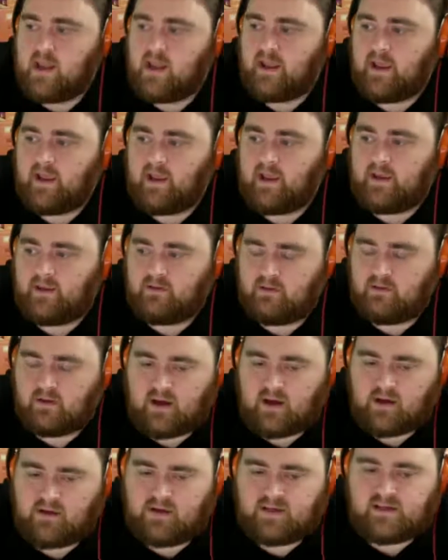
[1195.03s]
And a
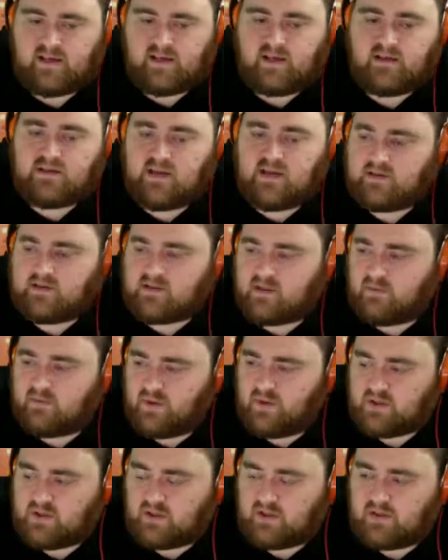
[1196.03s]
guy like Sanchez could
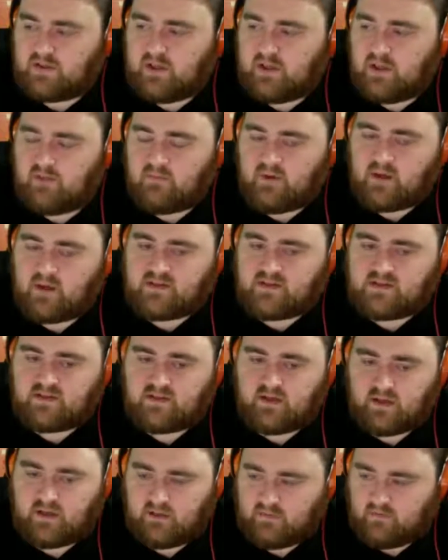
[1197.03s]
pitch a good game against the